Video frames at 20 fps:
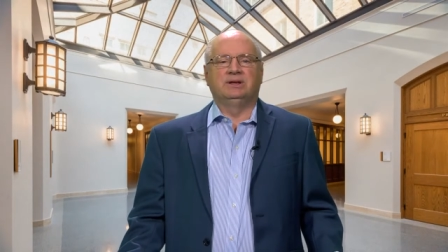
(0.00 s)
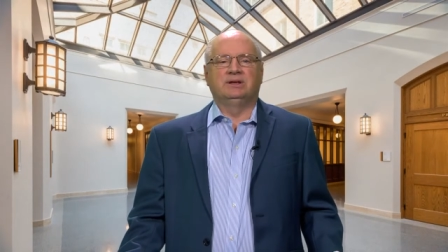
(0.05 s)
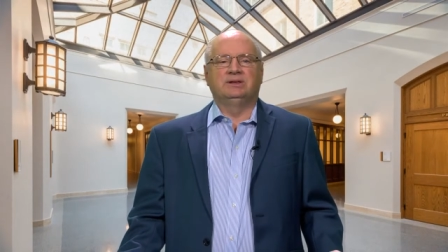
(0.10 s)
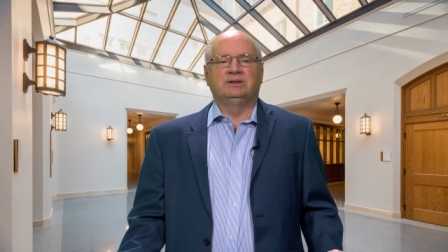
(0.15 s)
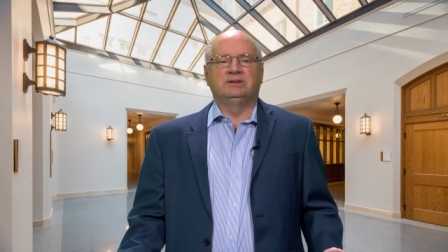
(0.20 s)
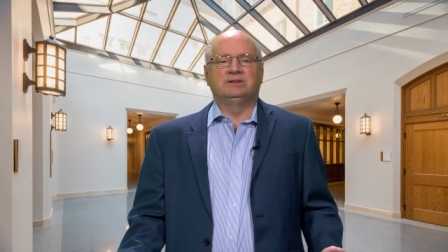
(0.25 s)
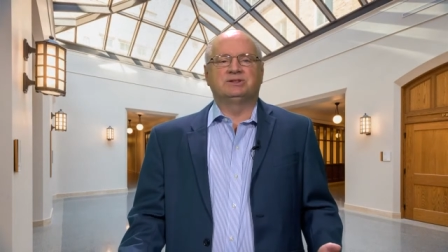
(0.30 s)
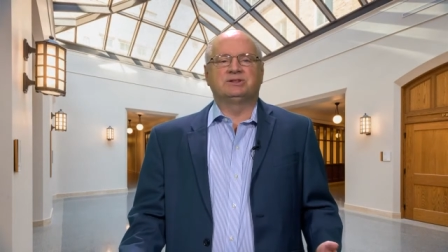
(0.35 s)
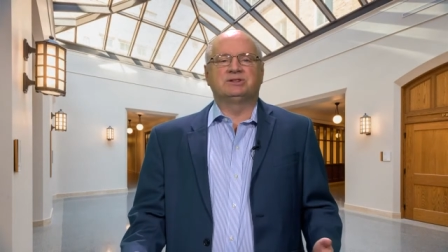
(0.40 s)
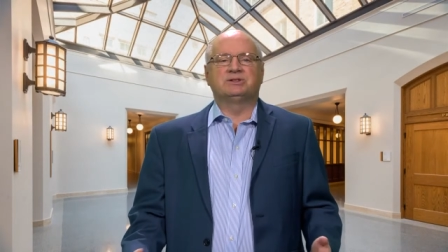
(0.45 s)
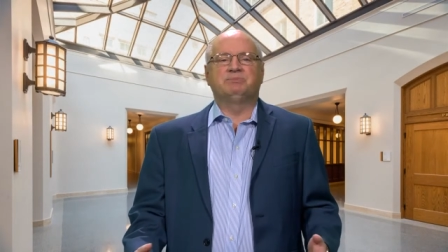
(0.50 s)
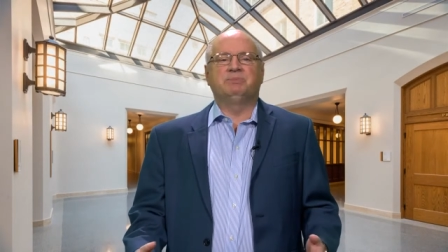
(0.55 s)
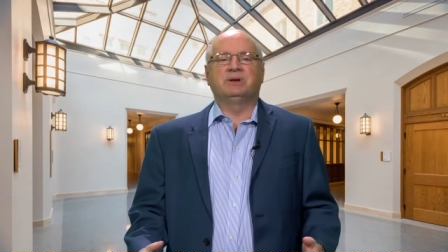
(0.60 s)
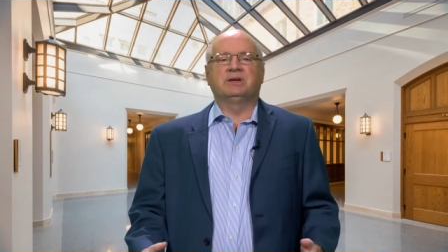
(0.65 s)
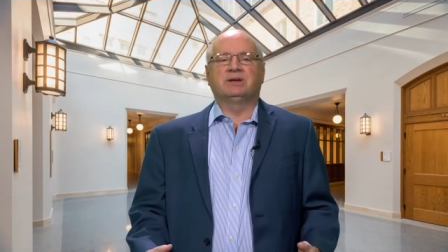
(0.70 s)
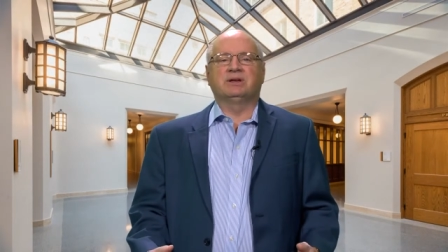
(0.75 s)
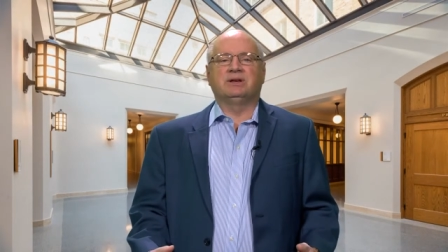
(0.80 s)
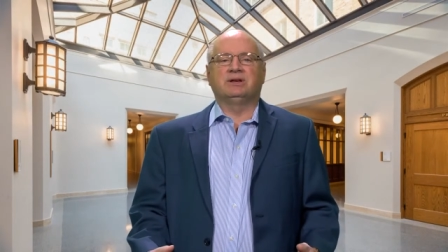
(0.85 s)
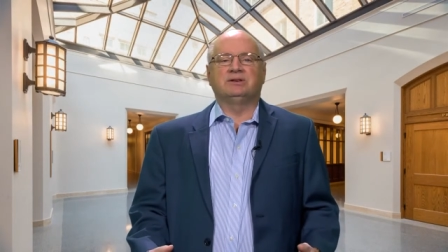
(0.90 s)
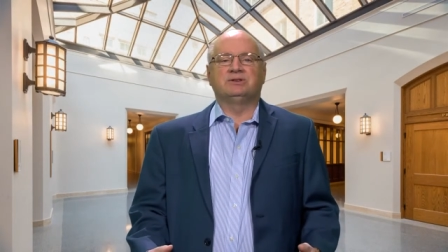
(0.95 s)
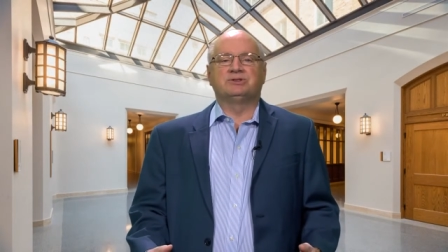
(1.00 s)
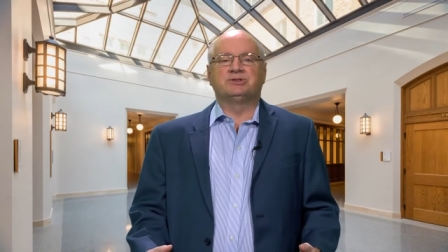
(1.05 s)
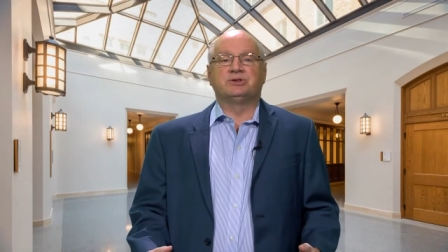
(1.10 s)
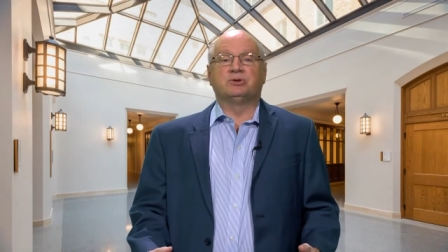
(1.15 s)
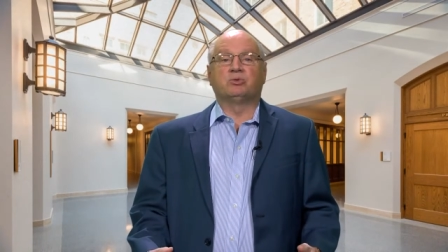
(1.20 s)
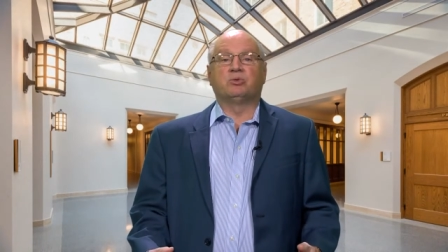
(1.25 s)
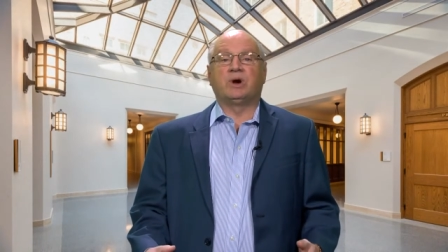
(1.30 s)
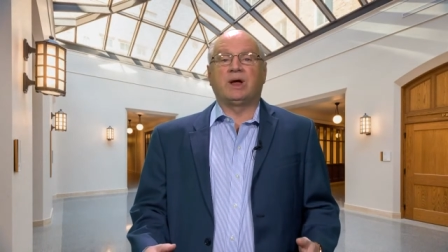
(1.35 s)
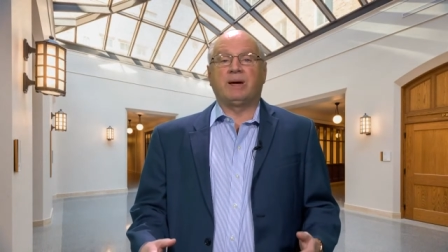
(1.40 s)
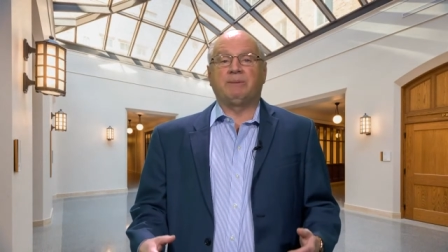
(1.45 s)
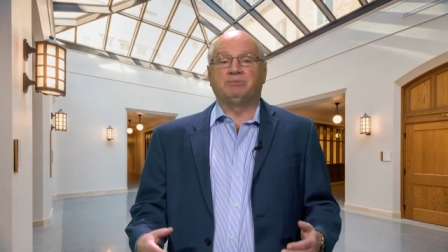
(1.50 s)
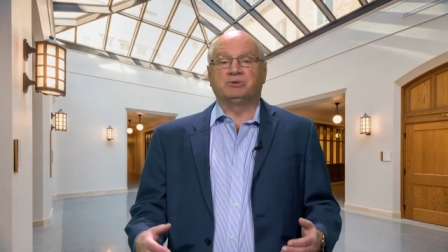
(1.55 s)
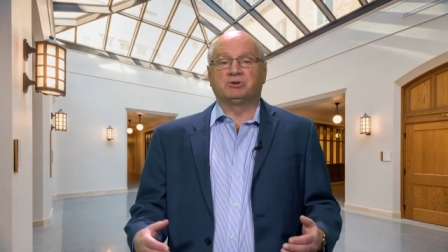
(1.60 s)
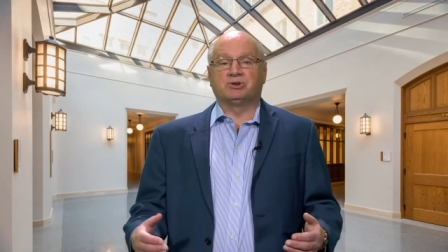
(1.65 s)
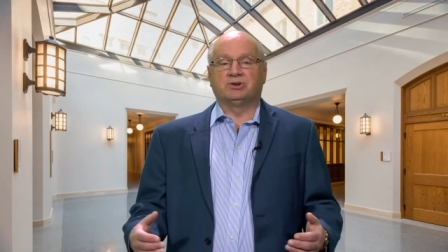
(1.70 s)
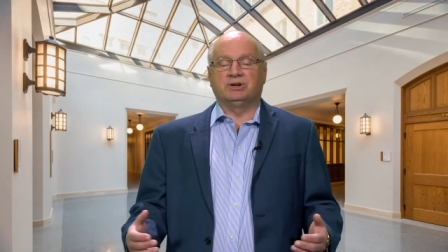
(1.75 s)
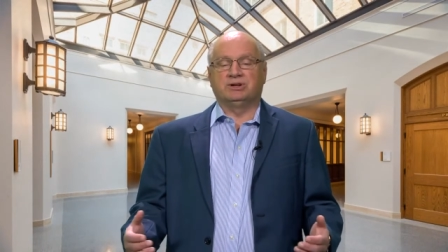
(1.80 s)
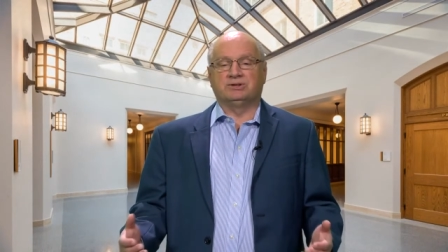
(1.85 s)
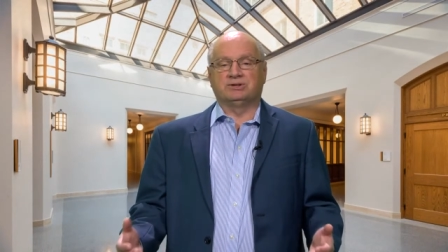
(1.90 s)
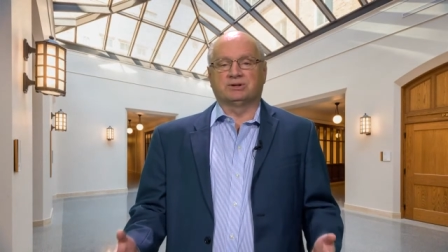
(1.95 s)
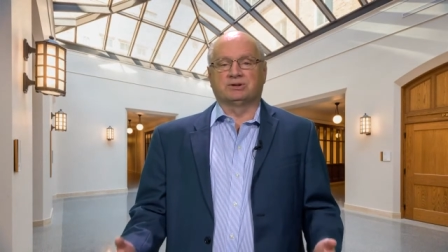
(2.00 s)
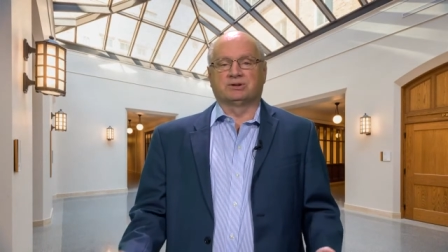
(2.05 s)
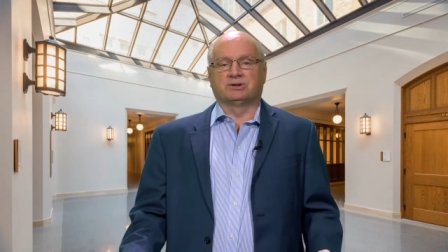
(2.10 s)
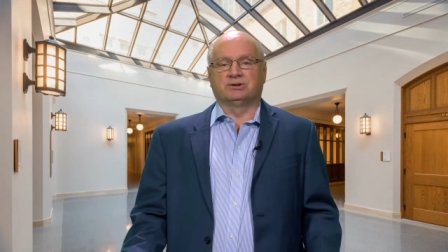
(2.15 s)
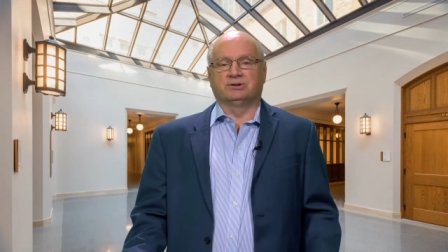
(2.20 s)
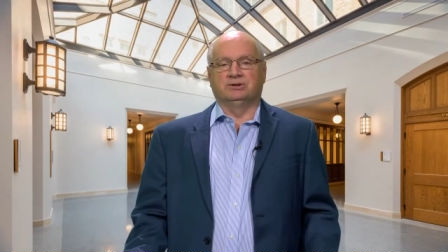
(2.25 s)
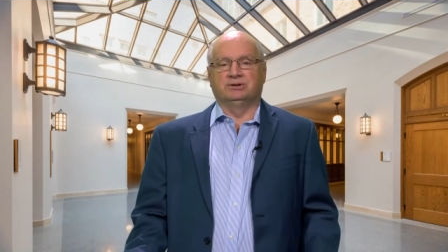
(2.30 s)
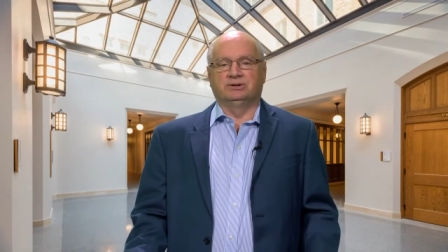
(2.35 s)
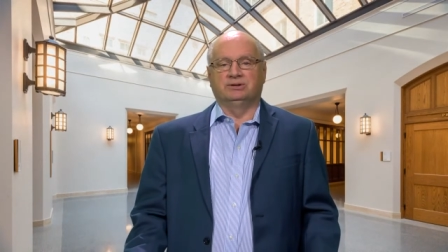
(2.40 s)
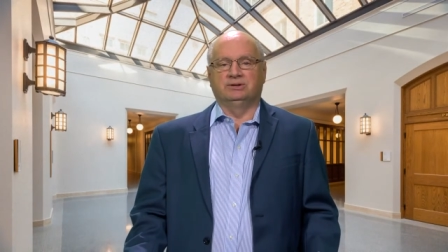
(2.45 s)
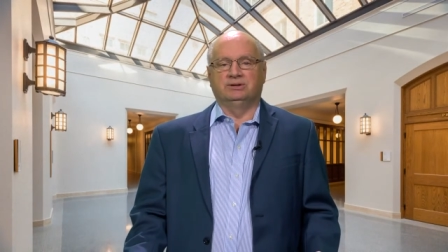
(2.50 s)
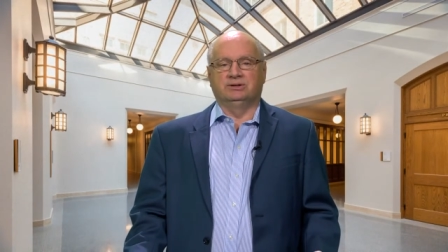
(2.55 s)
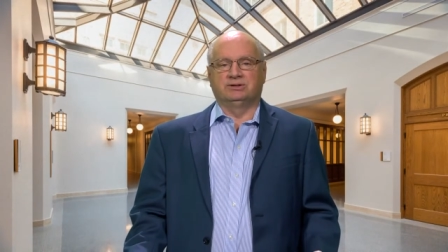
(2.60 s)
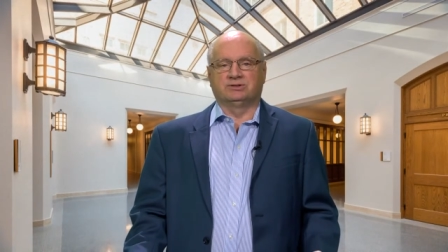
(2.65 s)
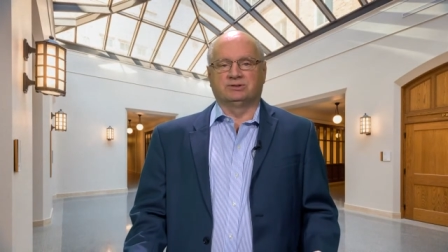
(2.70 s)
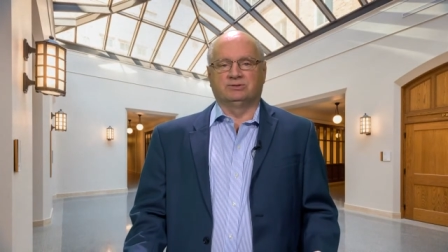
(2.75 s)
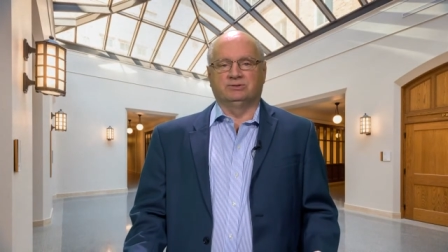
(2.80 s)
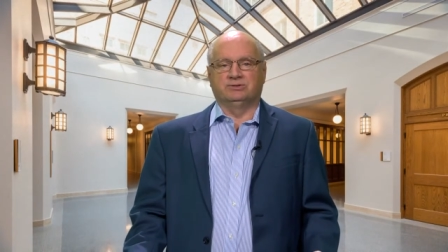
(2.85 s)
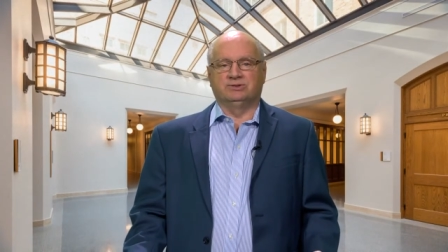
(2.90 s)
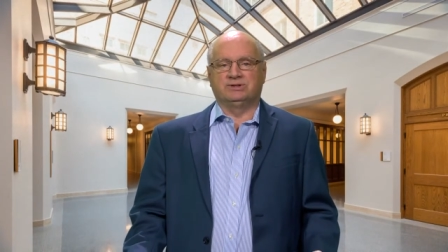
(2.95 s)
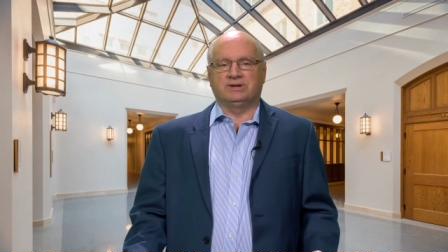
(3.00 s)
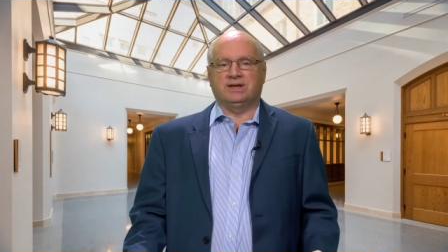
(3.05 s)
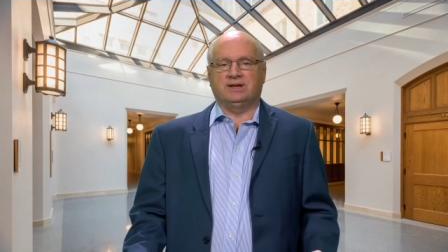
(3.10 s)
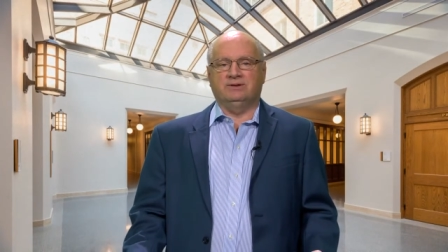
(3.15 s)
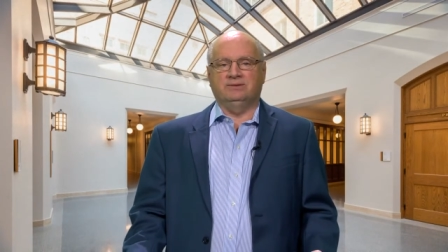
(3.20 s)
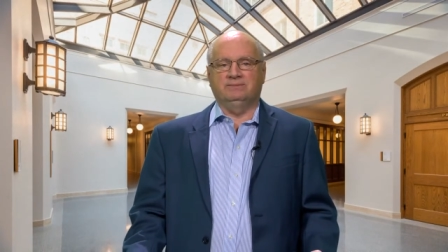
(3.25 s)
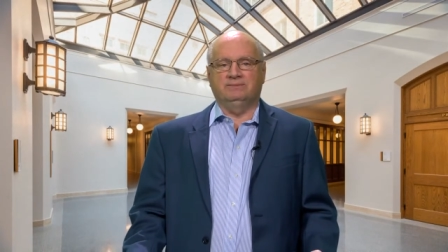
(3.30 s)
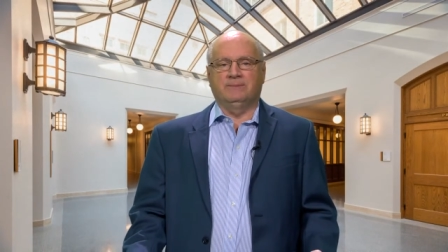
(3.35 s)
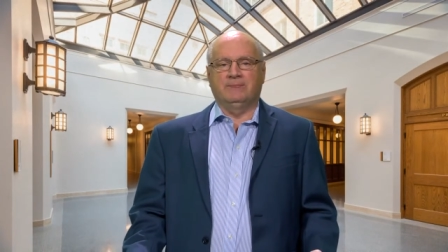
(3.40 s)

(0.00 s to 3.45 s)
This is because the rapture has occurred," it turns out.